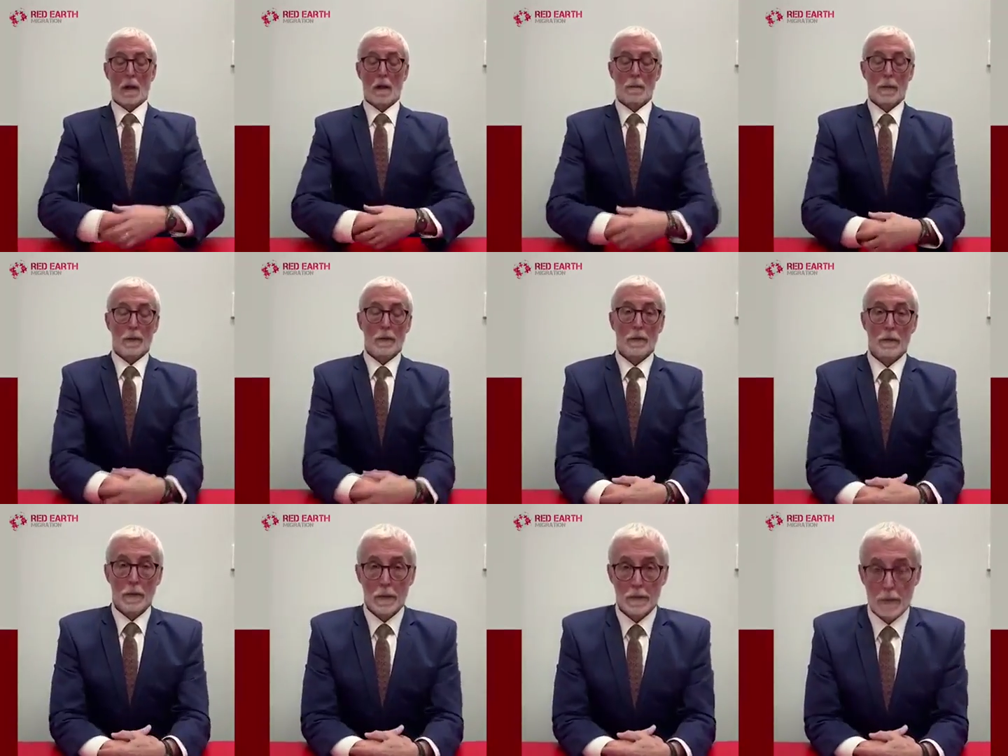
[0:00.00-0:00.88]
The bridging
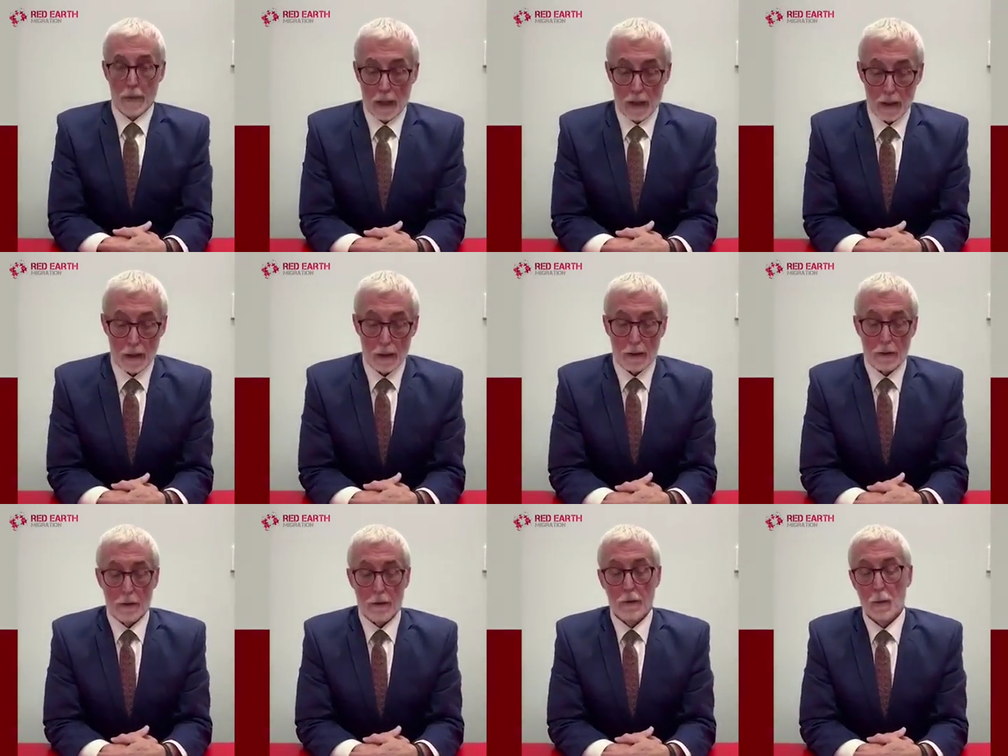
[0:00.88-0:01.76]
visa A
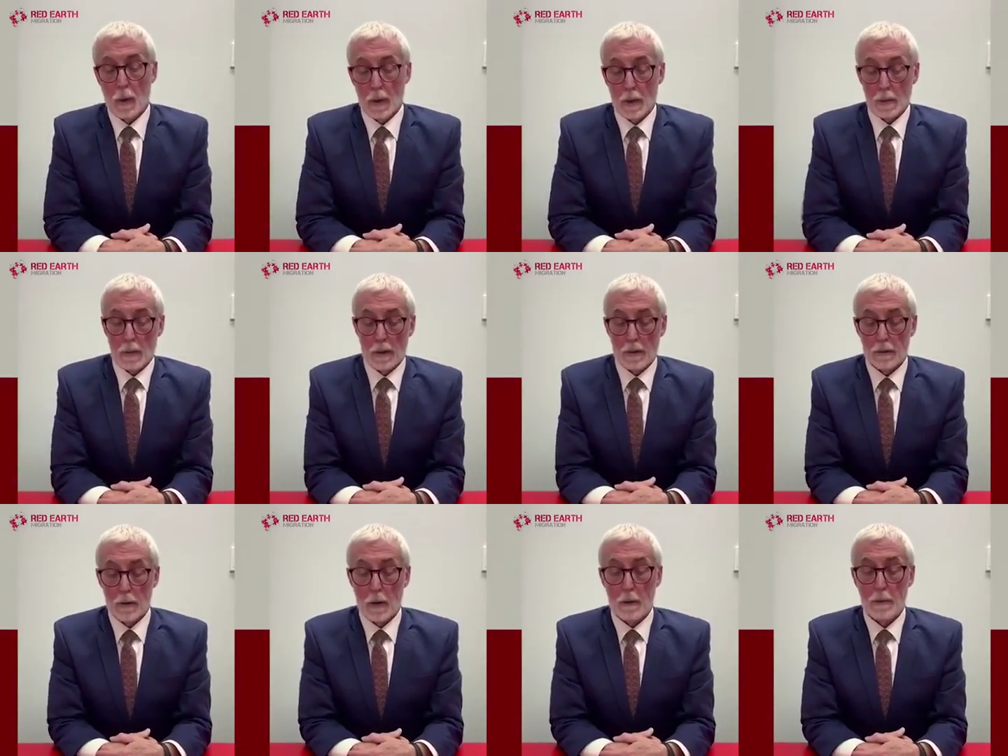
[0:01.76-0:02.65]
is one of the most
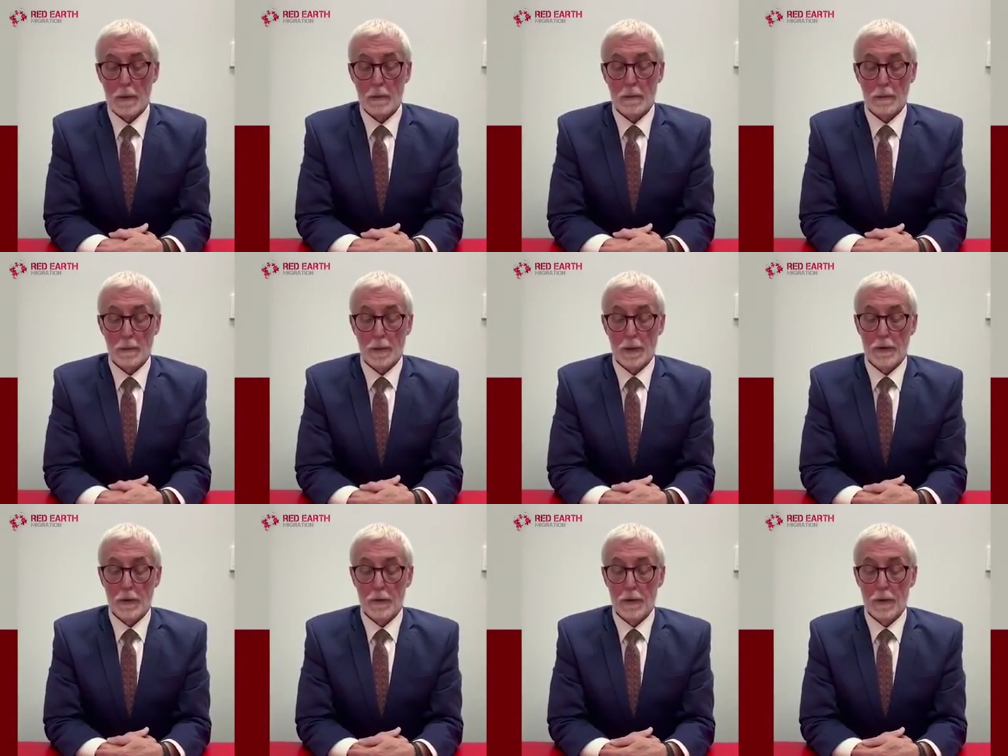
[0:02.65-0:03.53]
common
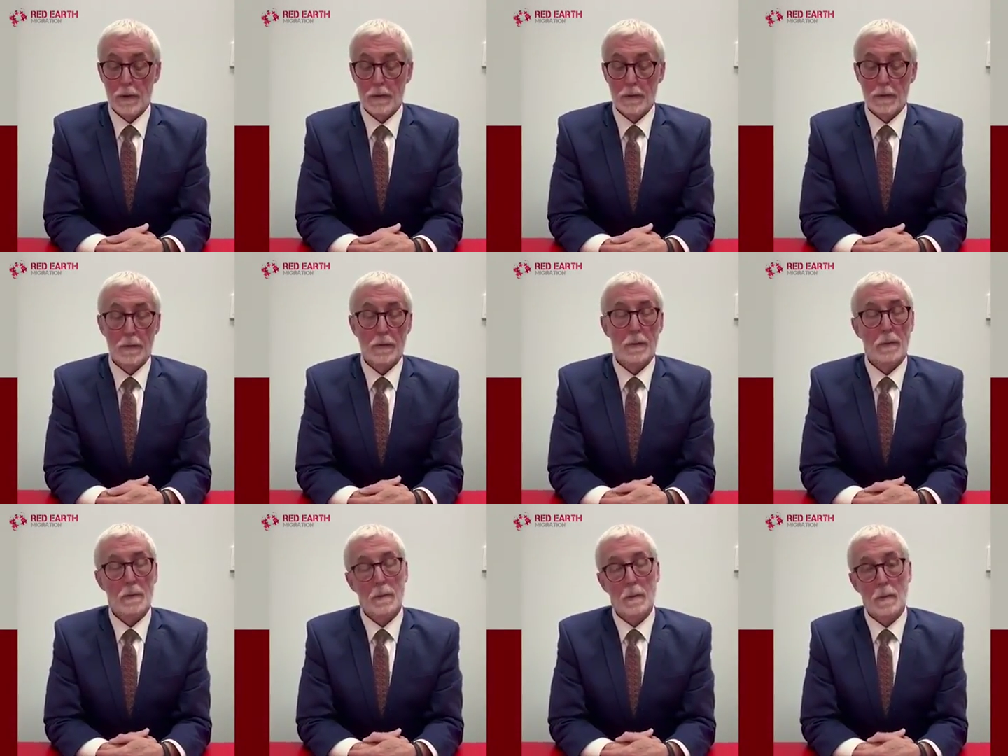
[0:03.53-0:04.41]
bridging visas
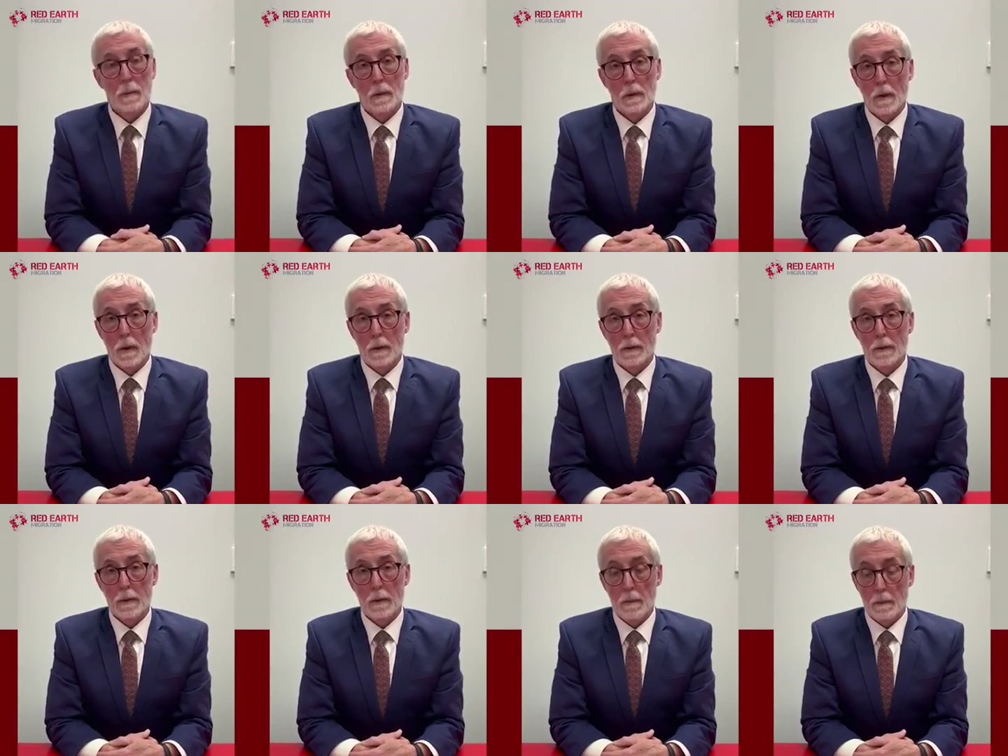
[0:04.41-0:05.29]
granted.